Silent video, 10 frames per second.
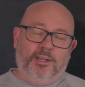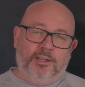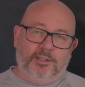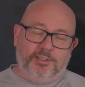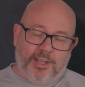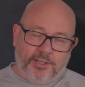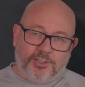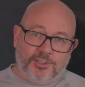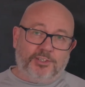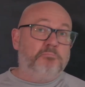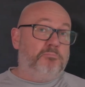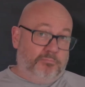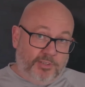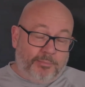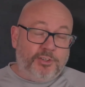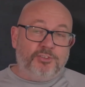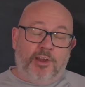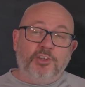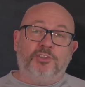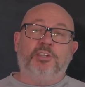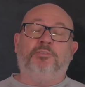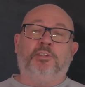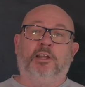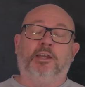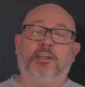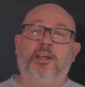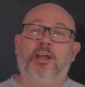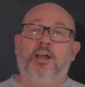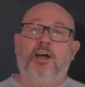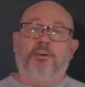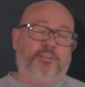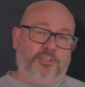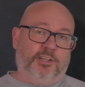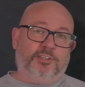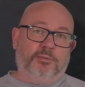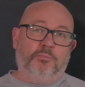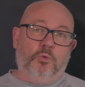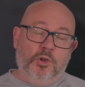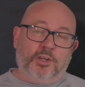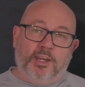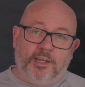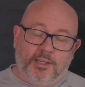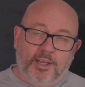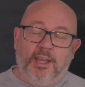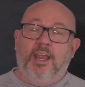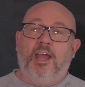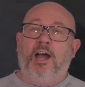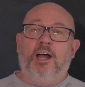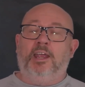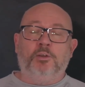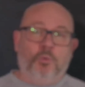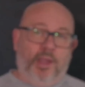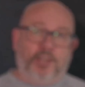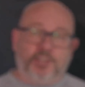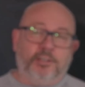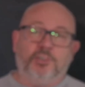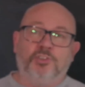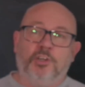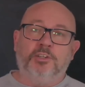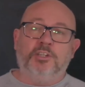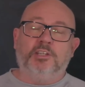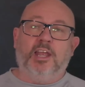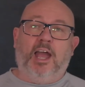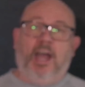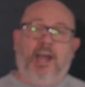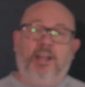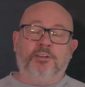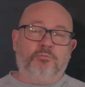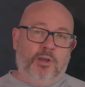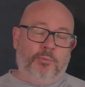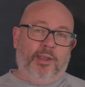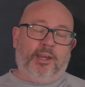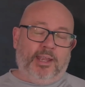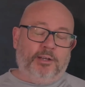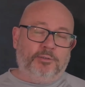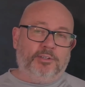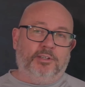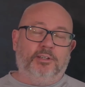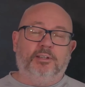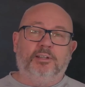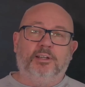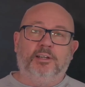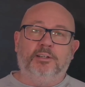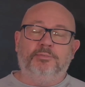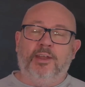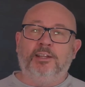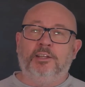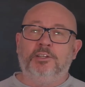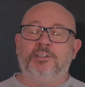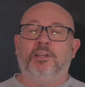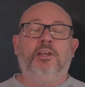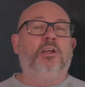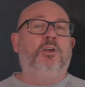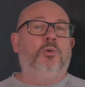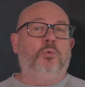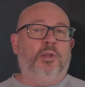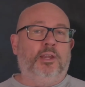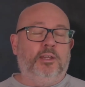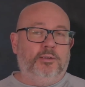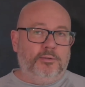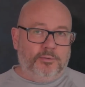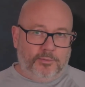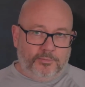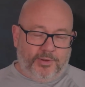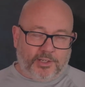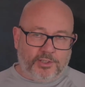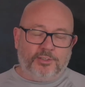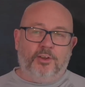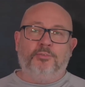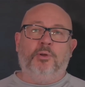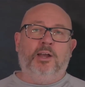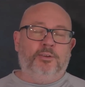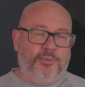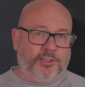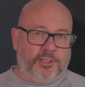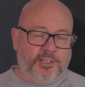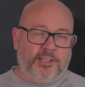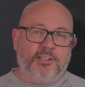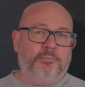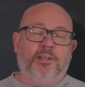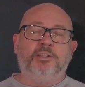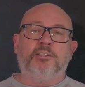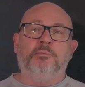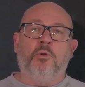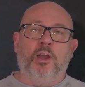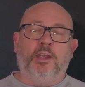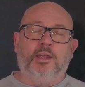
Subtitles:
tests, demonstrations, if you like, of the system working in ways that it should, and where we encounter failures, we fix the software, fix the system in some way,